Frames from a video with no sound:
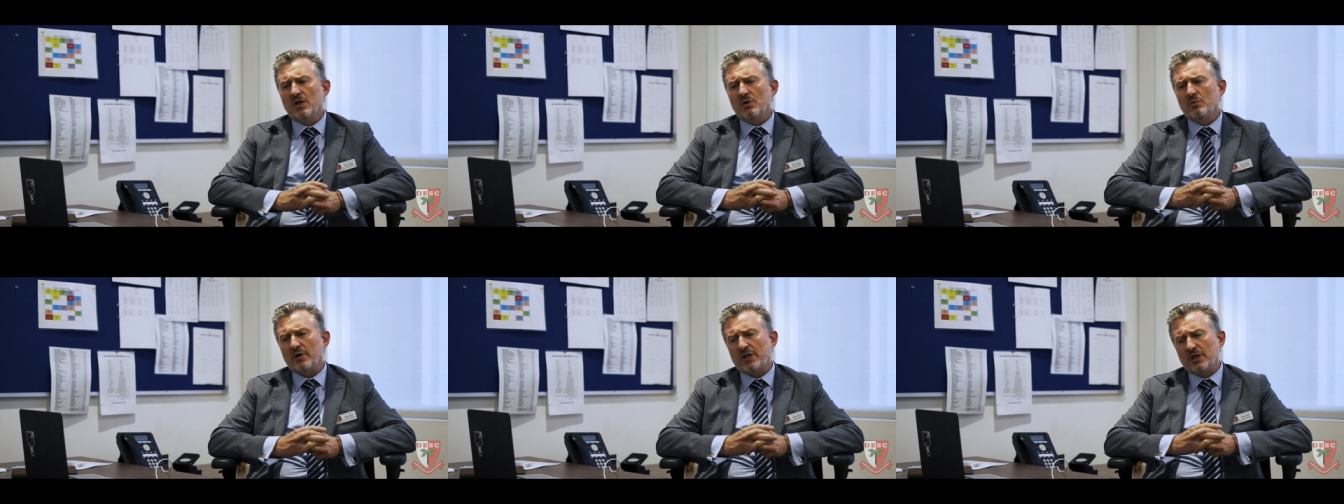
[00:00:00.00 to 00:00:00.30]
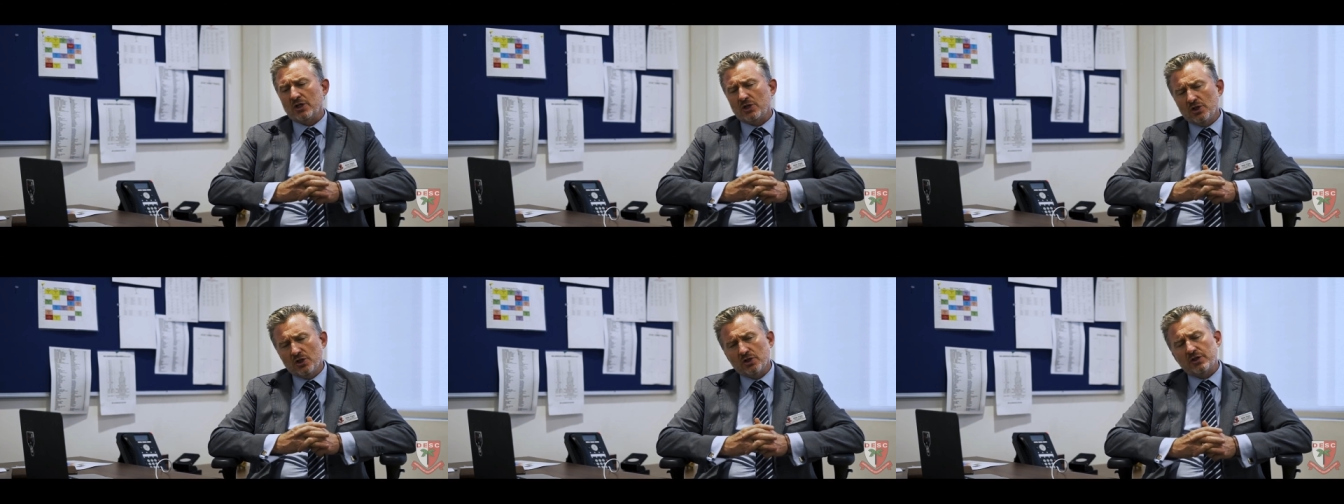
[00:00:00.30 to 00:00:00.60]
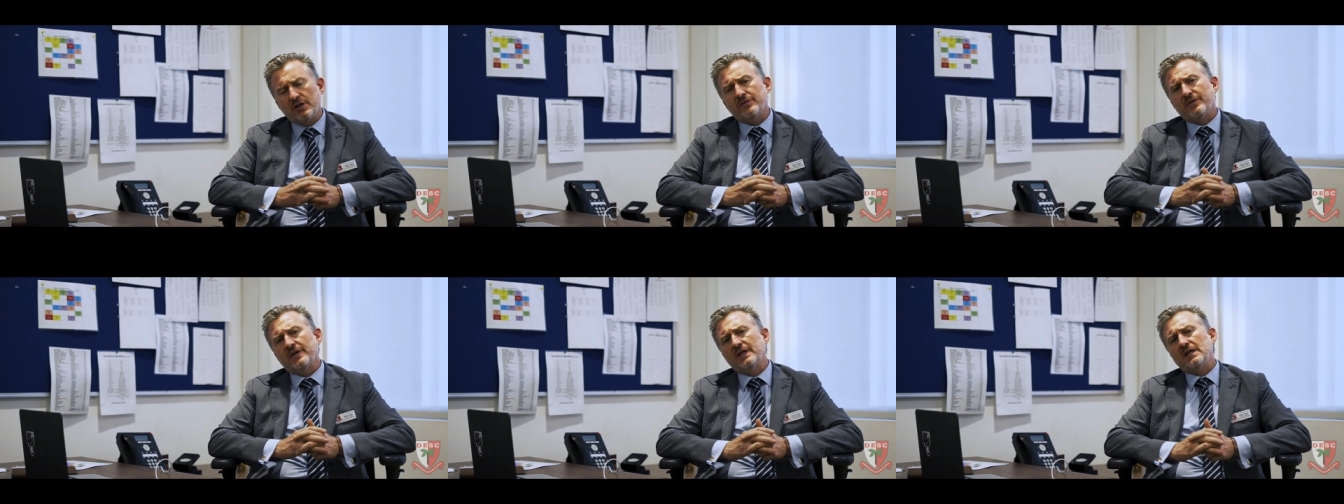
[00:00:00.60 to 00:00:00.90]
We can
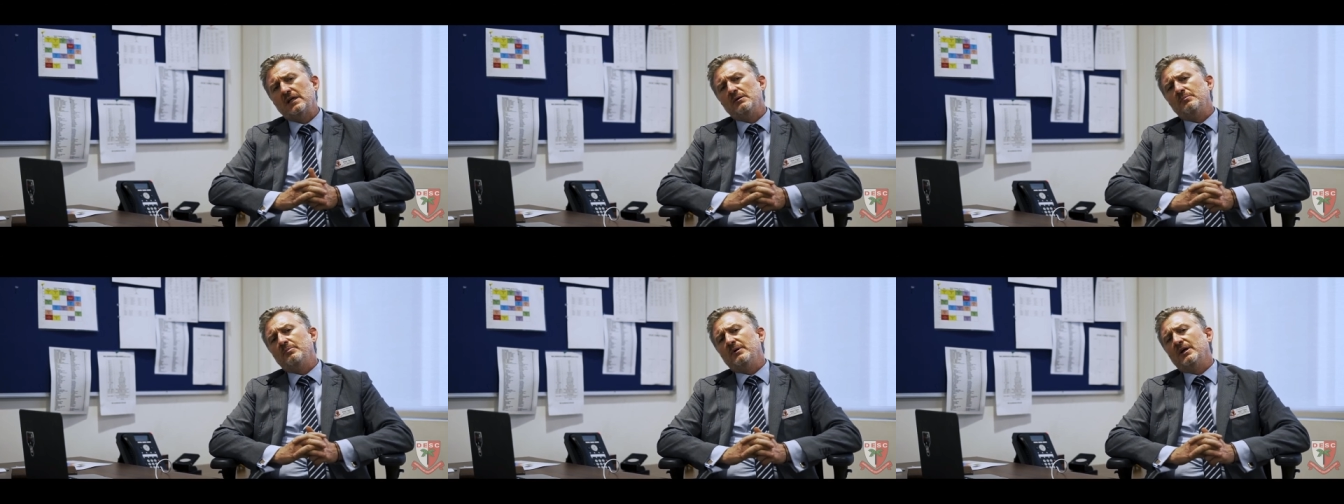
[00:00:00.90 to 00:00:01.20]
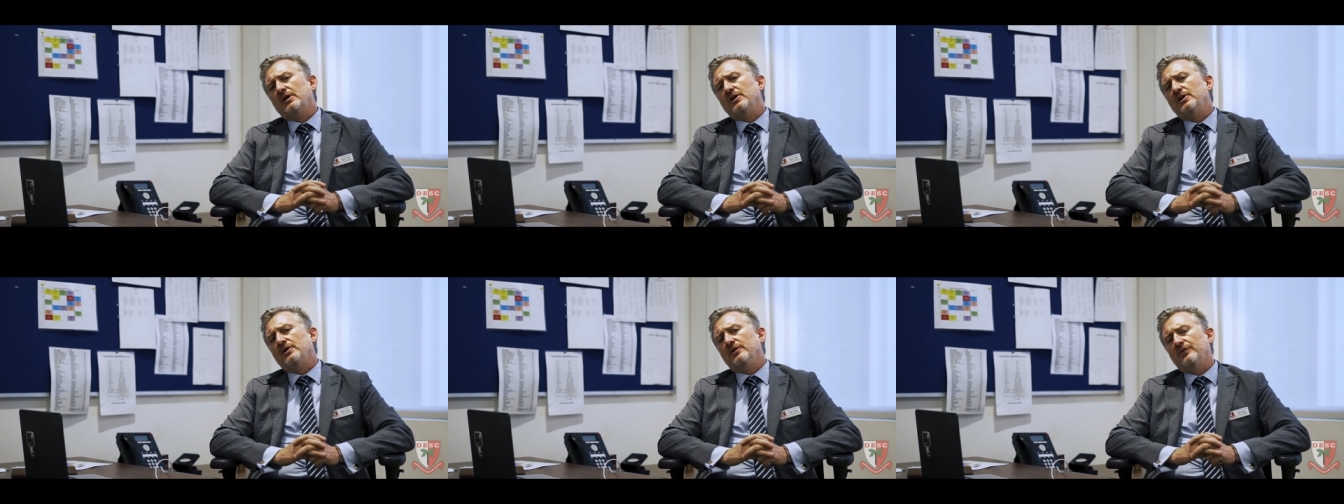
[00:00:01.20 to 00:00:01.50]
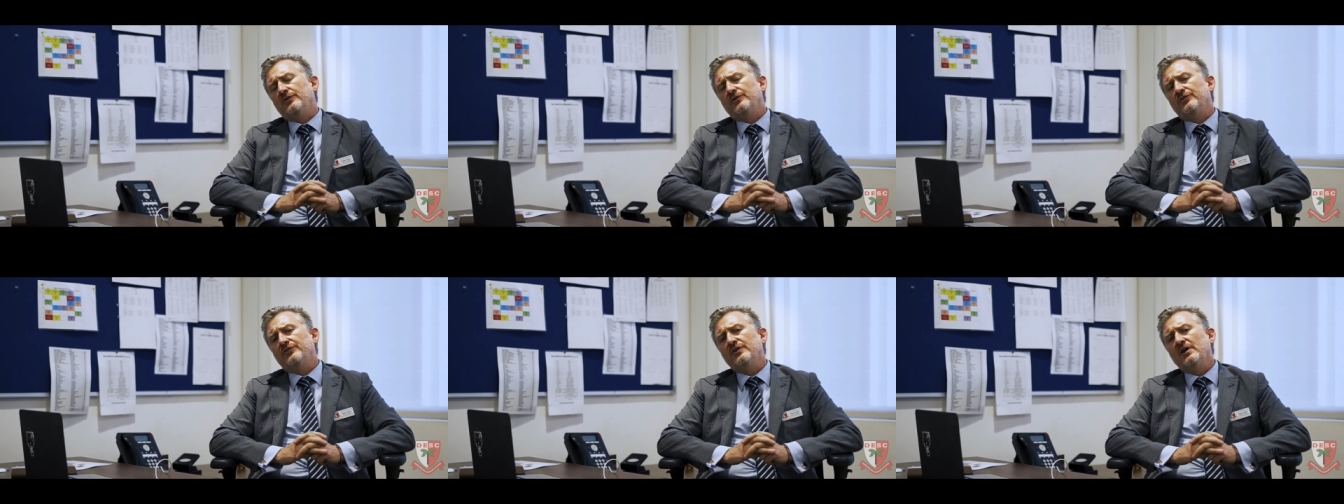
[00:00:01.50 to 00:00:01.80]
look at their
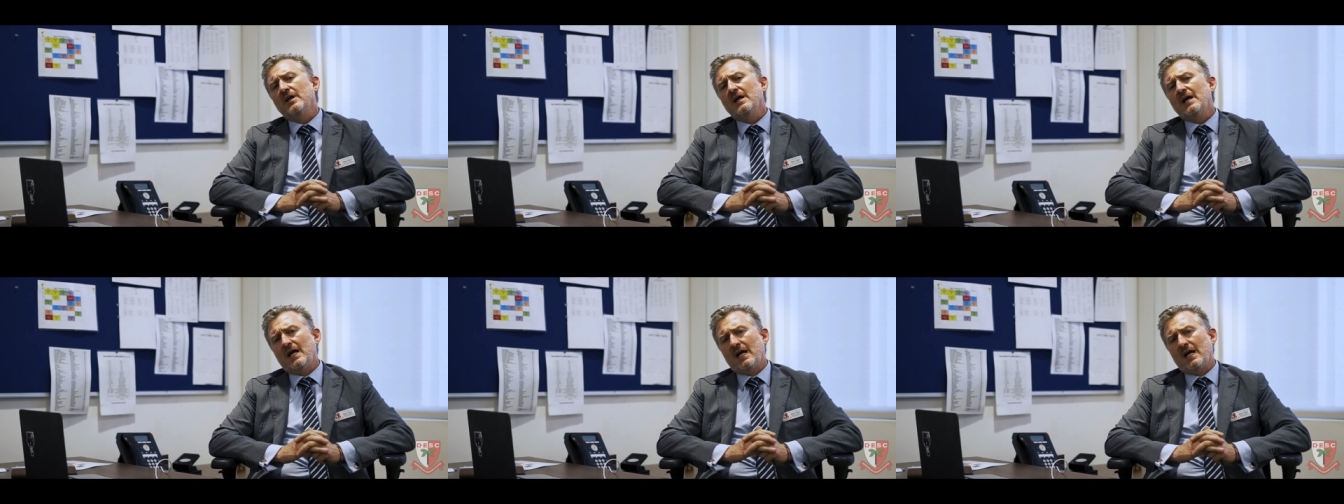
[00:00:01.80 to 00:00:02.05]
EPQs